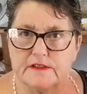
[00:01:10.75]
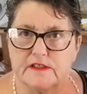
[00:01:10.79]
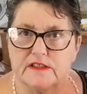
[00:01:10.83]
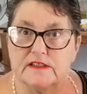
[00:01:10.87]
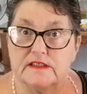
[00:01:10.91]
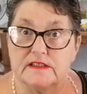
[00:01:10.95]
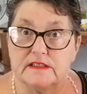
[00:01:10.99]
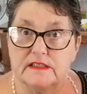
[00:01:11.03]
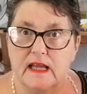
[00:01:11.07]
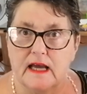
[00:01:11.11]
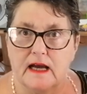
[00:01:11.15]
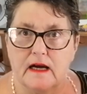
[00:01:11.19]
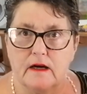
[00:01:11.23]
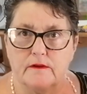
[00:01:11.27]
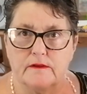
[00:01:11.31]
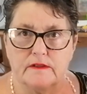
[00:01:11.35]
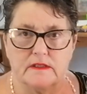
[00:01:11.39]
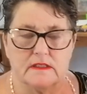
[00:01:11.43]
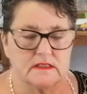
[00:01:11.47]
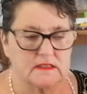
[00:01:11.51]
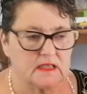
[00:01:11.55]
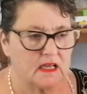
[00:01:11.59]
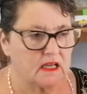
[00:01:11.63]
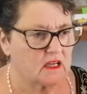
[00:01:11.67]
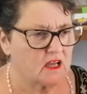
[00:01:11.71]
it's down.
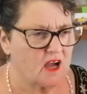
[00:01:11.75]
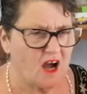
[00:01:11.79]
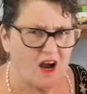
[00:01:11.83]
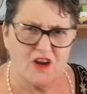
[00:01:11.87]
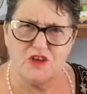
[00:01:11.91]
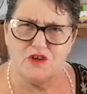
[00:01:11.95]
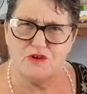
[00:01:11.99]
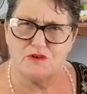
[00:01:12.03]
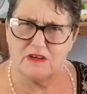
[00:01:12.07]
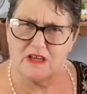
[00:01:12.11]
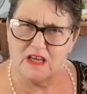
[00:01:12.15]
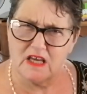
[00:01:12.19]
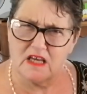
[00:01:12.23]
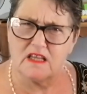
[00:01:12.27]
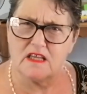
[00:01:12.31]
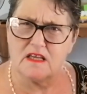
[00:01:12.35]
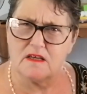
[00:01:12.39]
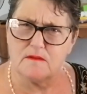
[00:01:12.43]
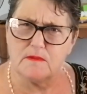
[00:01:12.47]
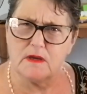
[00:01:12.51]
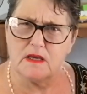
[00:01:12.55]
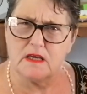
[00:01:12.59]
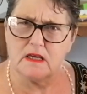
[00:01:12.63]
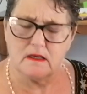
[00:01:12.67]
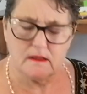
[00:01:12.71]
It's like, are you
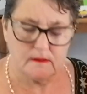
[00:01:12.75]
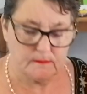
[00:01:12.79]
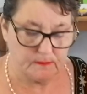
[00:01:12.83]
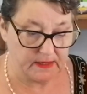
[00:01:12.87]
kidding me?